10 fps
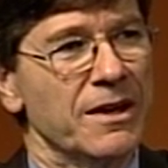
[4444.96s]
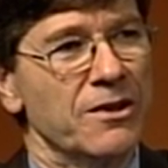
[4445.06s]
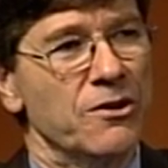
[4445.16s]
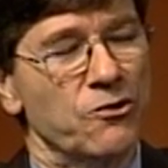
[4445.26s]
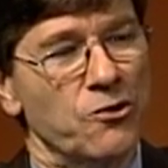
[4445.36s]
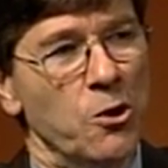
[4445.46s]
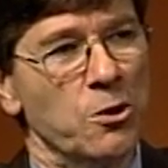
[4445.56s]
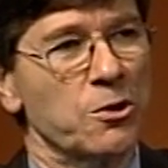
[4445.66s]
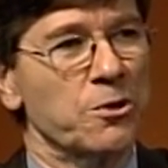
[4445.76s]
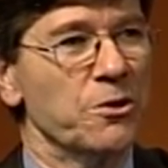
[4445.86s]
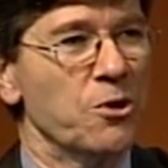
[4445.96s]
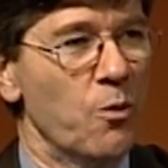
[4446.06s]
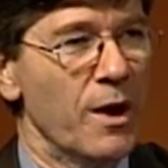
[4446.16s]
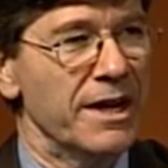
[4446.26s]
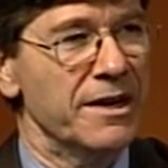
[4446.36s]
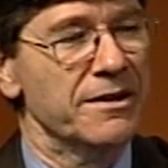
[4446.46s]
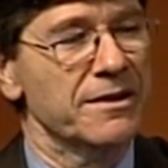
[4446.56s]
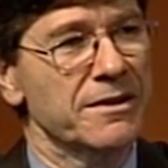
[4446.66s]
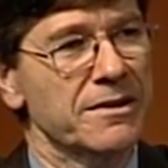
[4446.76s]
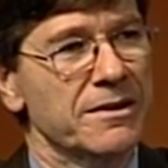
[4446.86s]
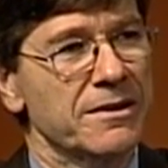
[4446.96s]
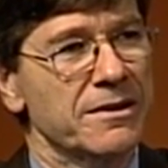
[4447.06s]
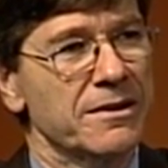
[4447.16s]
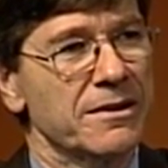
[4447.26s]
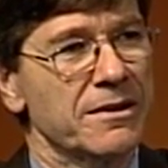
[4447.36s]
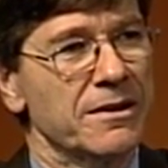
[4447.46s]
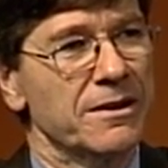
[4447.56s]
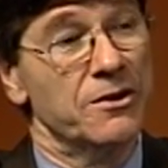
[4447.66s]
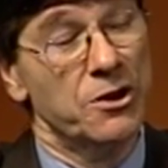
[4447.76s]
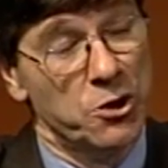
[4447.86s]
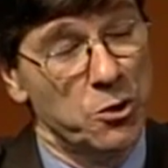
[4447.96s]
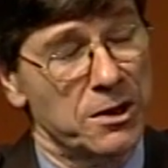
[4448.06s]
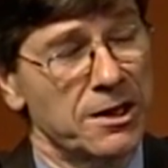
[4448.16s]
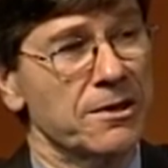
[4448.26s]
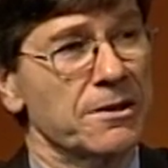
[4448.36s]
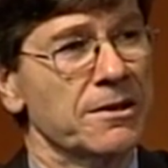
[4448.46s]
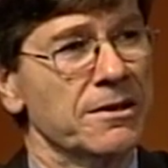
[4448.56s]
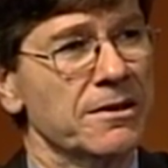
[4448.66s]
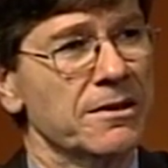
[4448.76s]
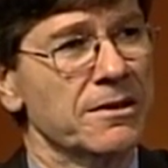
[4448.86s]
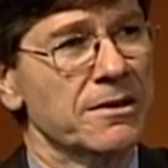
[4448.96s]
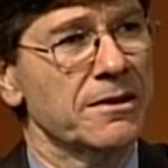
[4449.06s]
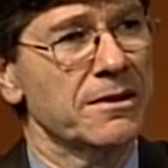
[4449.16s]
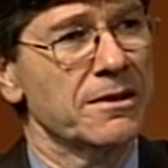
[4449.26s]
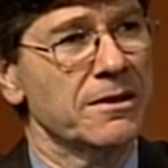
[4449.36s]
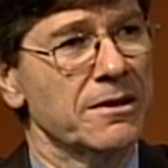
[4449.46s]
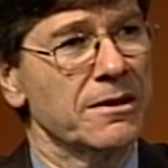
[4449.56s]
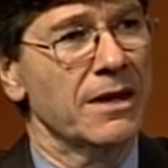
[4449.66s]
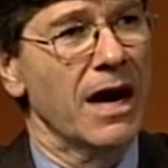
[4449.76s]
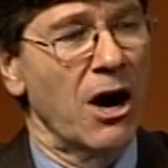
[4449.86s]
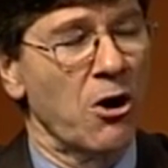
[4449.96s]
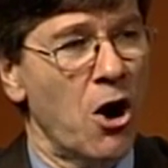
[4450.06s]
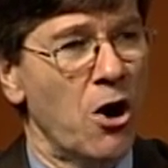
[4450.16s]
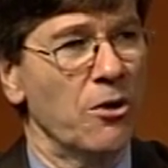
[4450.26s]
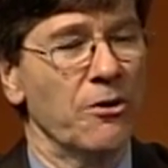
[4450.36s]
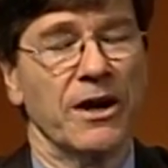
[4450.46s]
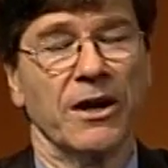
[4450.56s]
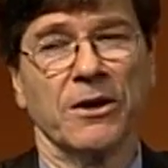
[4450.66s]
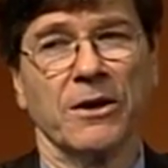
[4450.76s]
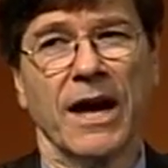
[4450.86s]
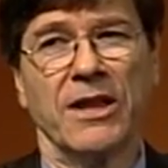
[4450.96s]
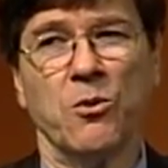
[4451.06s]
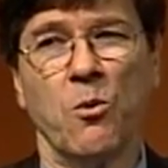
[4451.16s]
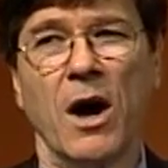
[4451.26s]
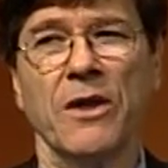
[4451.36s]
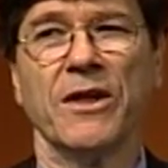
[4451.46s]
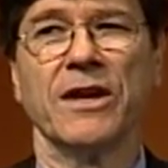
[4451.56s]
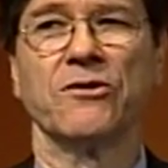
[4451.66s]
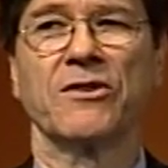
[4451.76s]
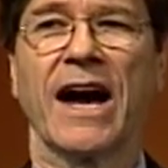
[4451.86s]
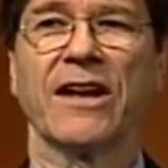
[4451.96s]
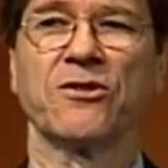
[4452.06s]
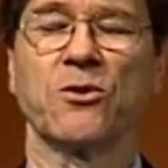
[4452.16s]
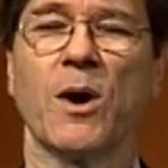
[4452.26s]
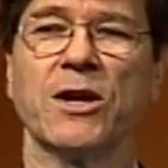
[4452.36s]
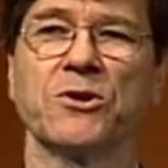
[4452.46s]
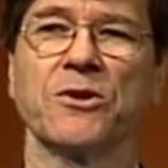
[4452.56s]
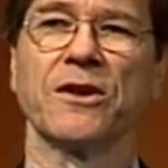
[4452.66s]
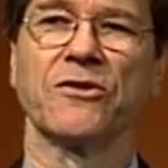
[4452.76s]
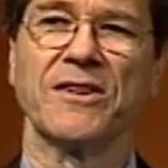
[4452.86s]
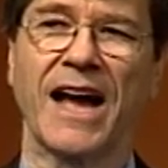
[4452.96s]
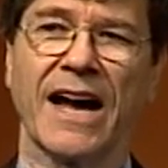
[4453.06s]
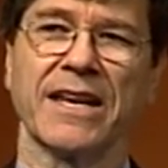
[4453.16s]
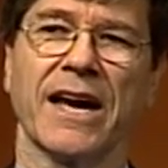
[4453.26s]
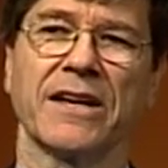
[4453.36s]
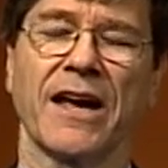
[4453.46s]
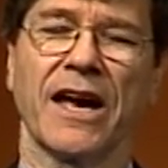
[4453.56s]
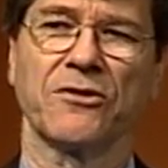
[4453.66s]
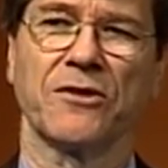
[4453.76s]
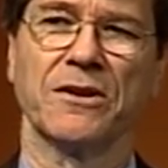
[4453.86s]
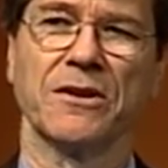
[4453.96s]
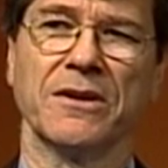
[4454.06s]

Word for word: the solar, the wind, the nuclear are all there. And the one that is consequential that's not yet tested,